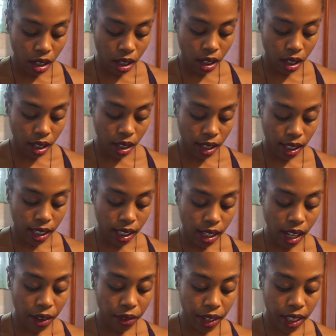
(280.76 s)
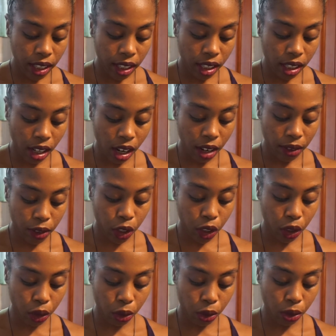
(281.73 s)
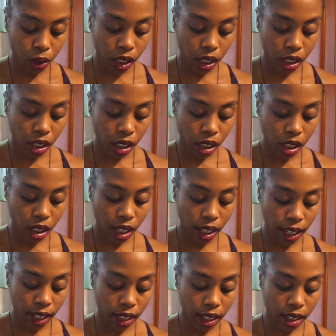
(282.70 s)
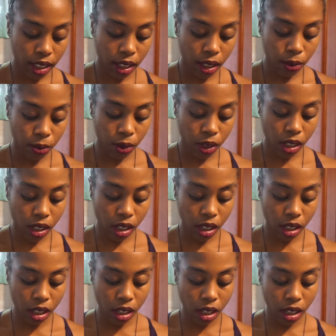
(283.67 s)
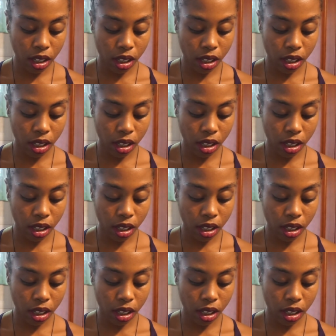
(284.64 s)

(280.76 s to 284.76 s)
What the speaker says: And it's not really the star of the show. It's just like someone's gonna